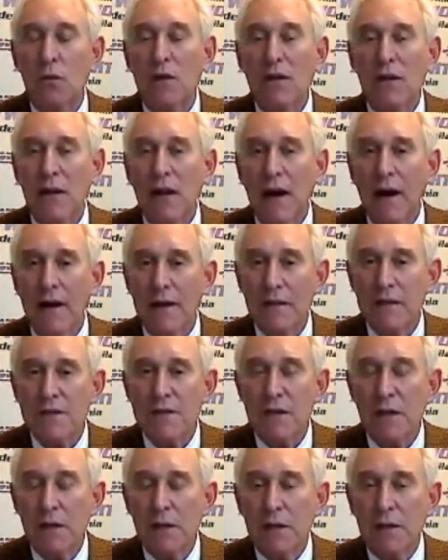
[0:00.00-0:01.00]
They
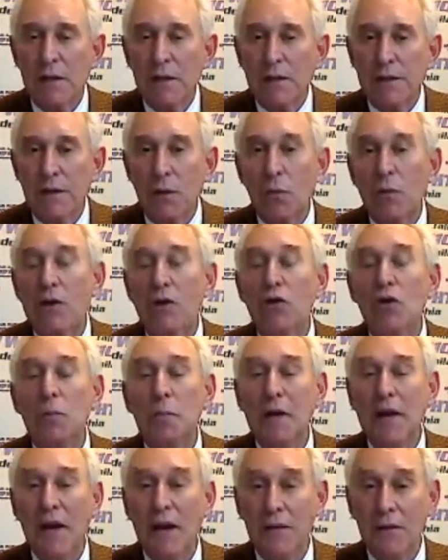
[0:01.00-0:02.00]
realize that we
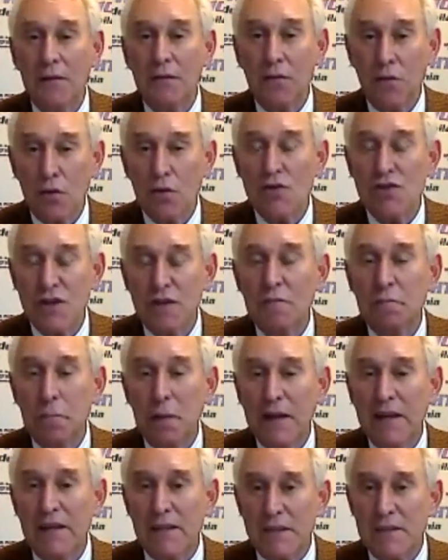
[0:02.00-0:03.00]
could be on the verge
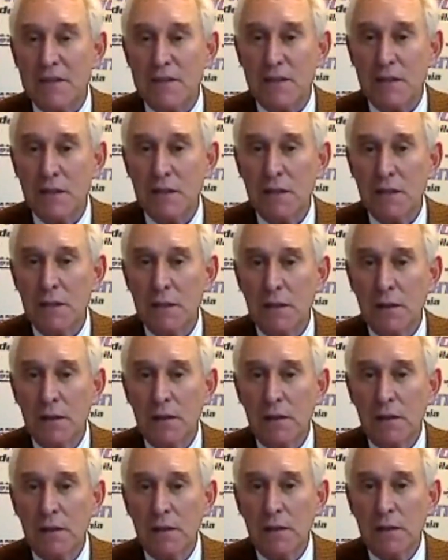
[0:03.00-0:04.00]
of peace.
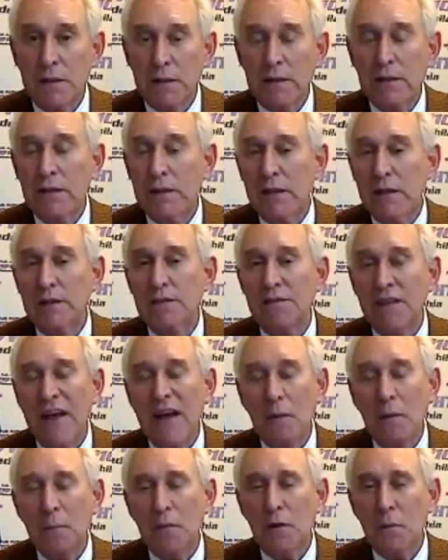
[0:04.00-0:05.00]
In, in
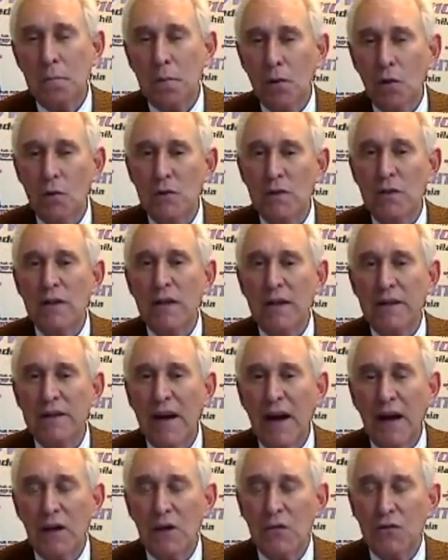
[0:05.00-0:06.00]
Vladimir Putin
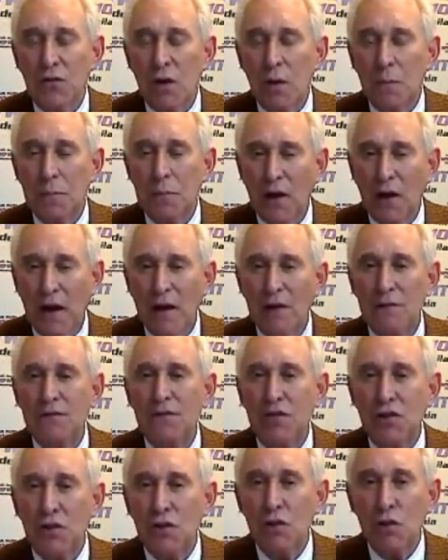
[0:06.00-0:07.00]
and Donald Trump, you
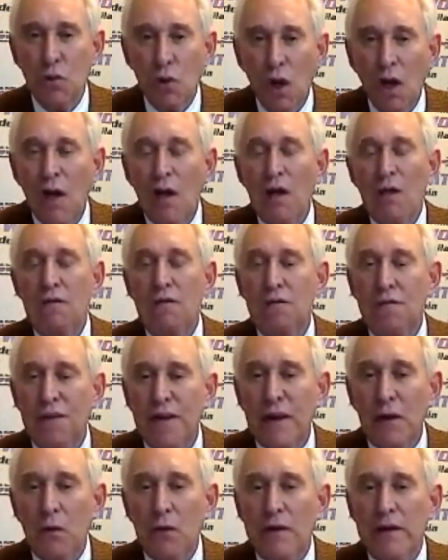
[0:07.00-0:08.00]
have two
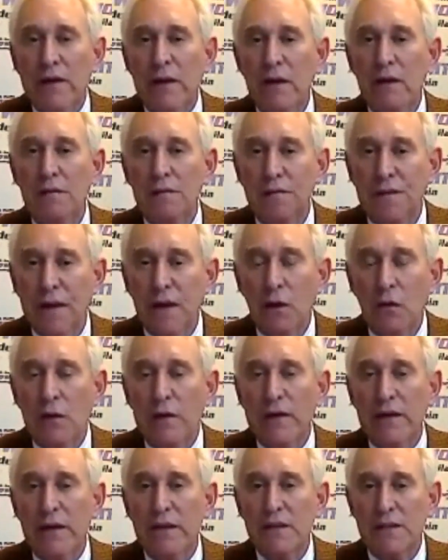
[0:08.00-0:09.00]
very,
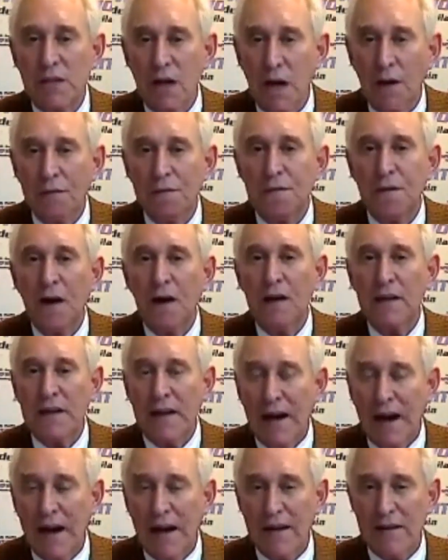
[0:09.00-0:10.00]
very tough
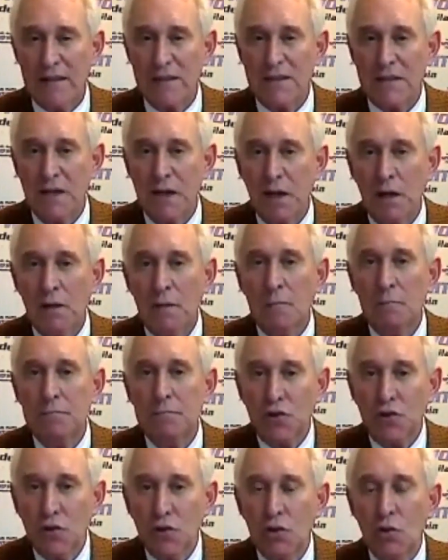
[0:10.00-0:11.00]
guys,
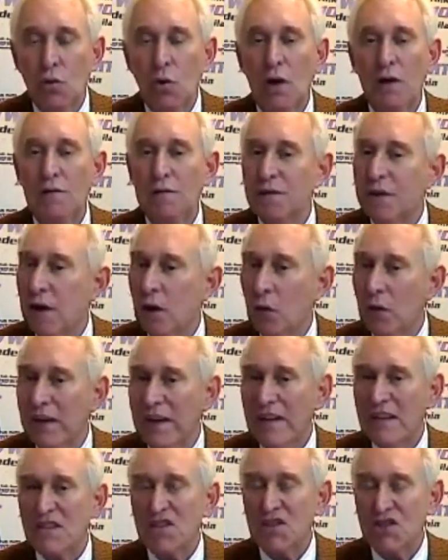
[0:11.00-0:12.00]
two
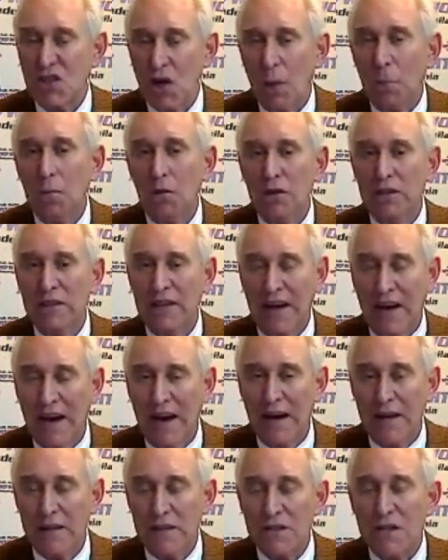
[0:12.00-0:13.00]
very stubborn
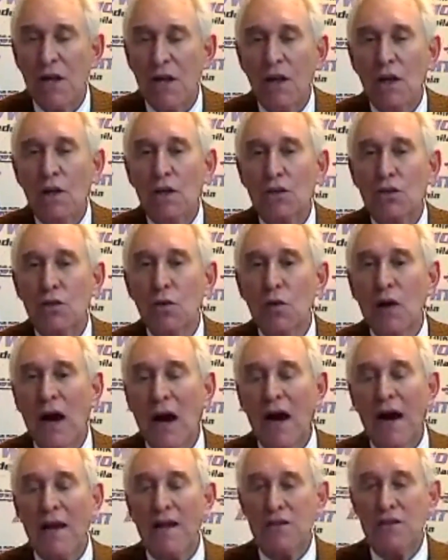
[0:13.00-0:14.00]
guys, two
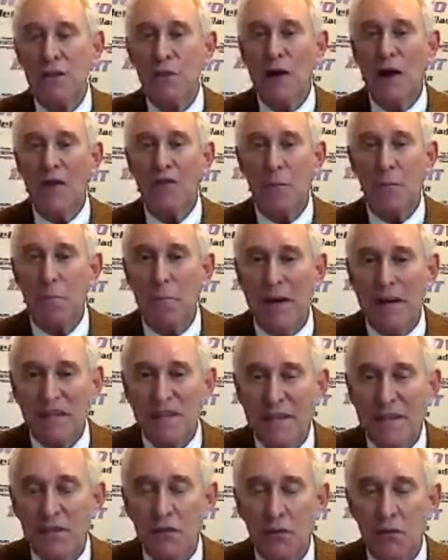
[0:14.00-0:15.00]
guys who have the
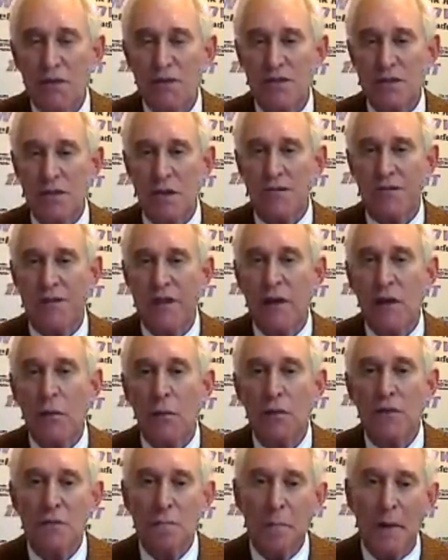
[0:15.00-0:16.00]
best interests of
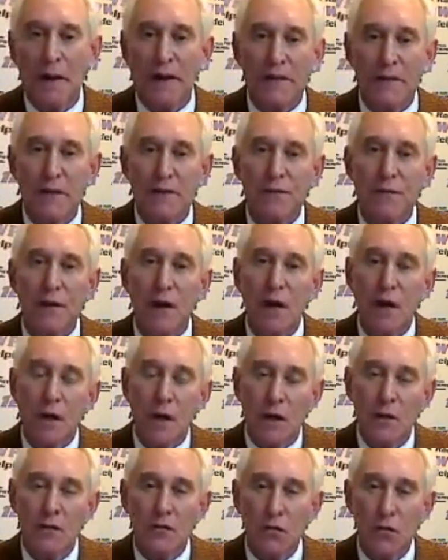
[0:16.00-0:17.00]
their respective
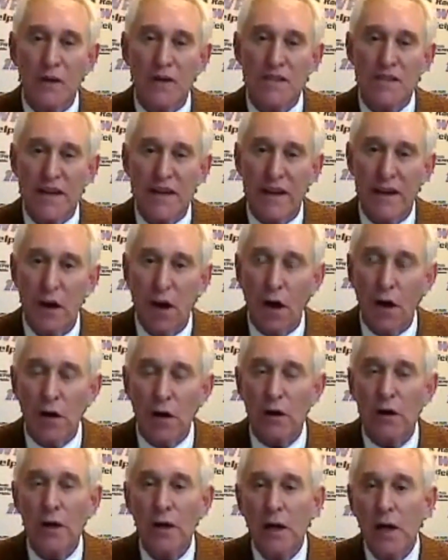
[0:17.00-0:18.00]
countries at
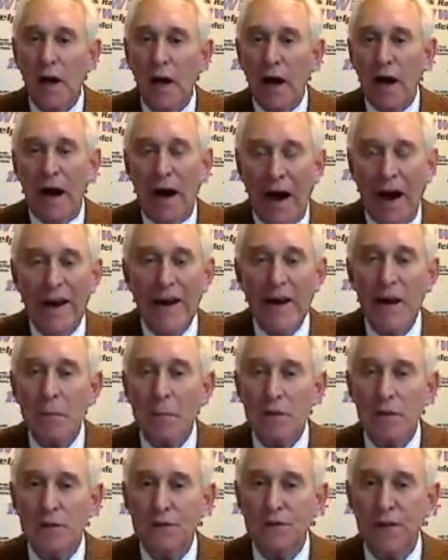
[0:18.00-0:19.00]
heart. I
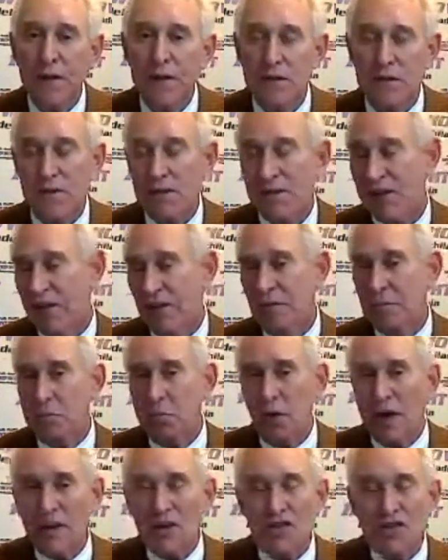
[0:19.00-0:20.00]
am convinced that if
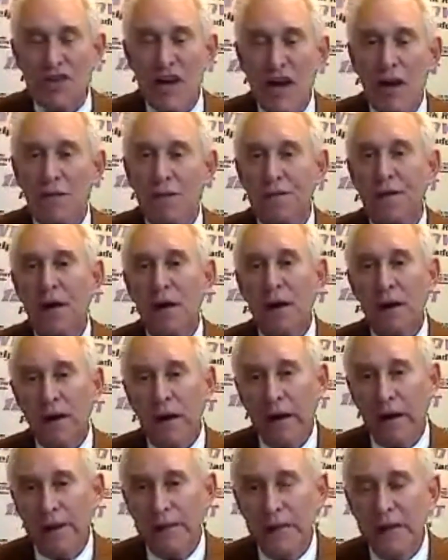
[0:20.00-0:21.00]
Brezhnev
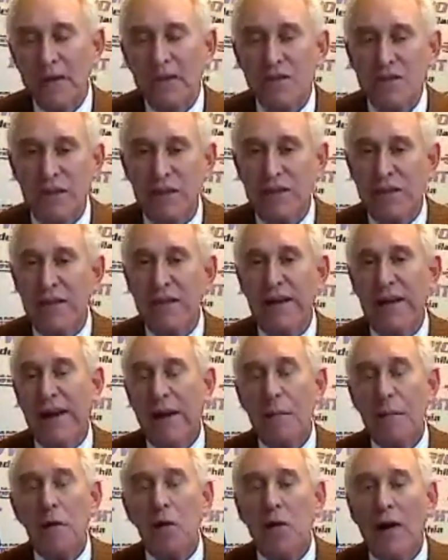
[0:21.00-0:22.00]
and Nixon can
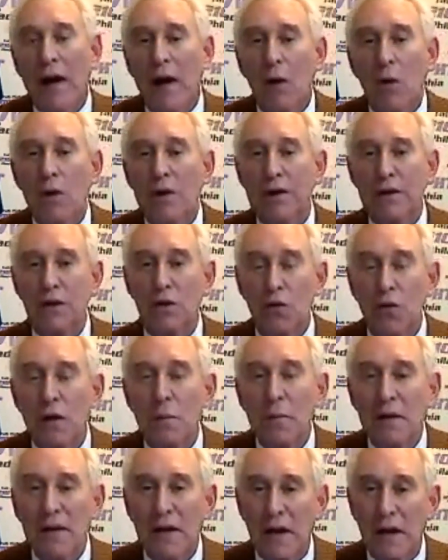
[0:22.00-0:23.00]
hammer out an
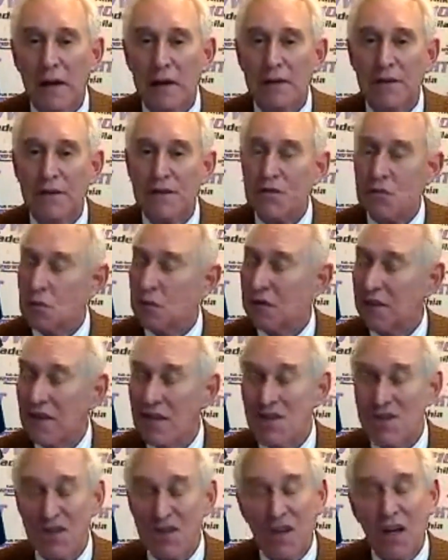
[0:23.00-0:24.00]
agreement on the
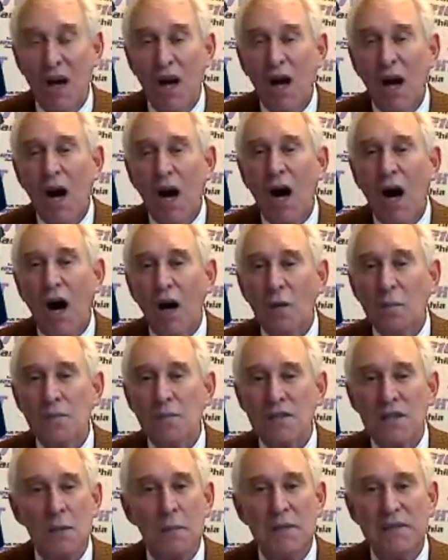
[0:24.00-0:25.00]
strategic
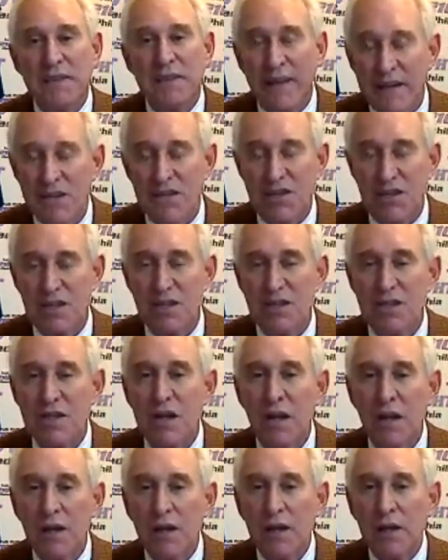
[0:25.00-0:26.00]
arms
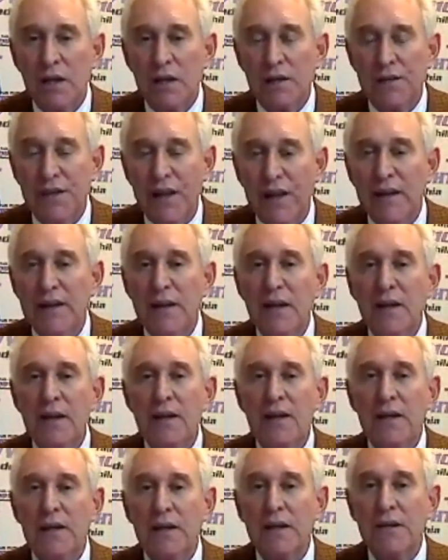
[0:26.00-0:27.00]
limitations, then
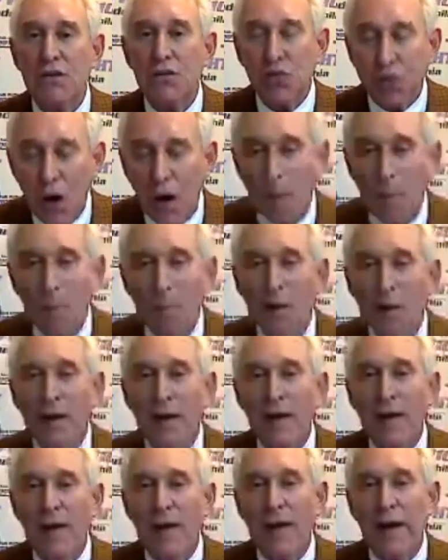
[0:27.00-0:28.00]
Trump
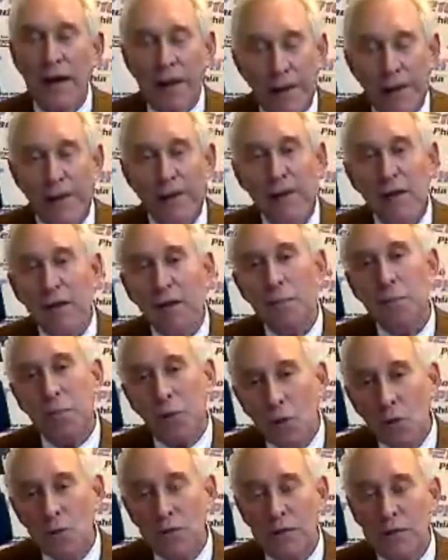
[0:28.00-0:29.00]
and
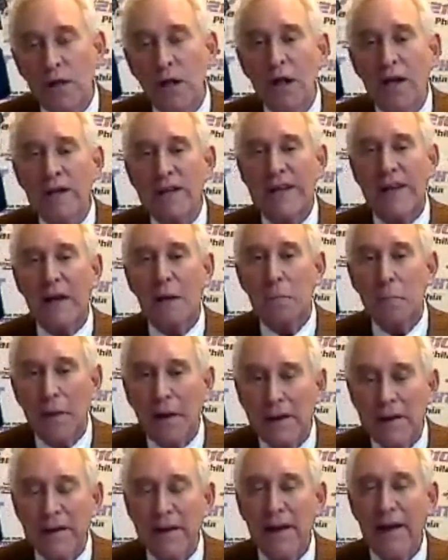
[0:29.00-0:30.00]
Putin
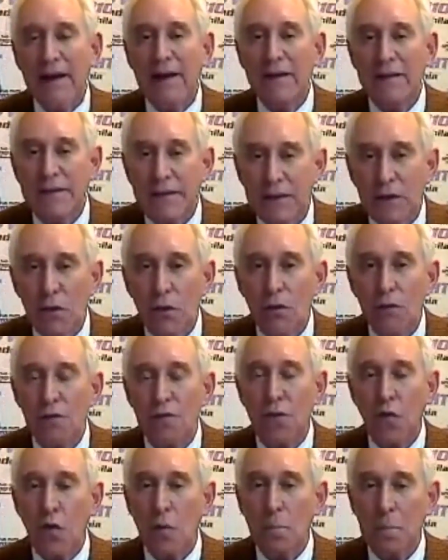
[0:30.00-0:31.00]
can make a
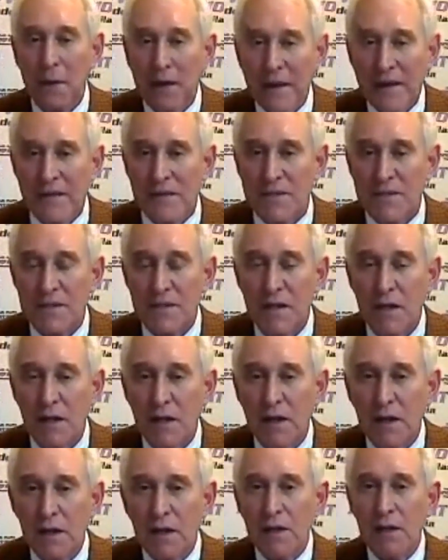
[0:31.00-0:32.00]
deal for peace. And the
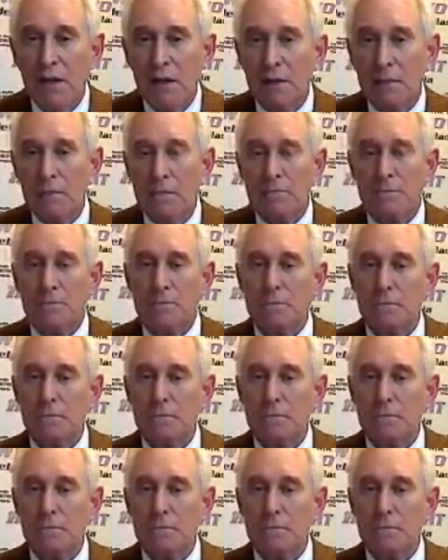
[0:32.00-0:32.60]
bureaucracy